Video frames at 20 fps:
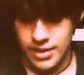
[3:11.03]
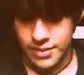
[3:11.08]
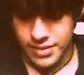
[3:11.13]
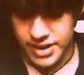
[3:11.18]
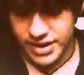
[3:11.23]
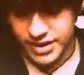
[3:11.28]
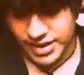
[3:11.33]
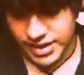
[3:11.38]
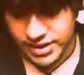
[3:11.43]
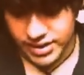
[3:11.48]

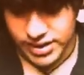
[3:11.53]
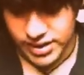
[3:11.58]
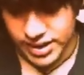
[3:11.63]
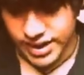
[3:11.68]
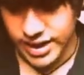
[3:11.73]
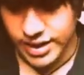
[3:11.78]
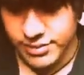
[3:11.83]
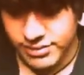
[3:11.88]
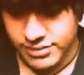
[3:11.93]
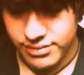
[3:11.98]
But do you
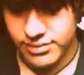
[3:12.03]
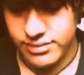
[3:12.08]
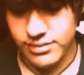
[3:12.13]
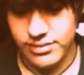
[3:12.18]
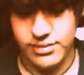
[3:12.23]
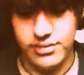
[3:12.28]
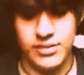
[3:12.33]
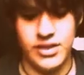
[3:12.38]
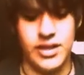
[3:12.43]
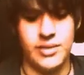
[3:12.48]
get
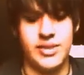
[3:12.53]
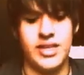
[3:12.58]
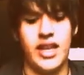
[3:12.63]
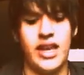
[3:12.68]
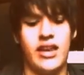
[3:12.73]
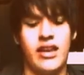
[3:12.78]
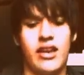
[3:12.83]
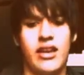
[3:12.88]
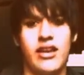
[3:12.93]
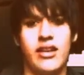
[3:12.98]
what I'm
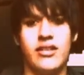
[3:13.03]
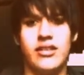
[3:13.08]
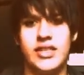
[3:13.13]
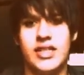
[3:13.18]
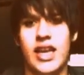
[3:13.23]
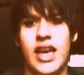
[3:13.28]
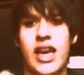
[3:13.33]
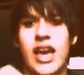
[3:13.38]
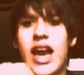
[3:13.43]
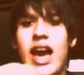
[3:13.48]
saying here?
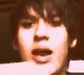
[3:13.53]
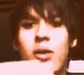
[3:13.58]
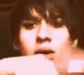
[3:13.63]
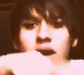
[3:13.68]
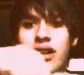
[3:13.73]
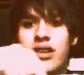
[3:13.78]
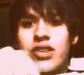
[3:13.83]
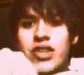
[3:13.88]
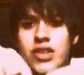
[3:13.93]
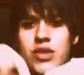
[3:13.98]
Saying I
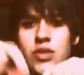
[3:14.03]
want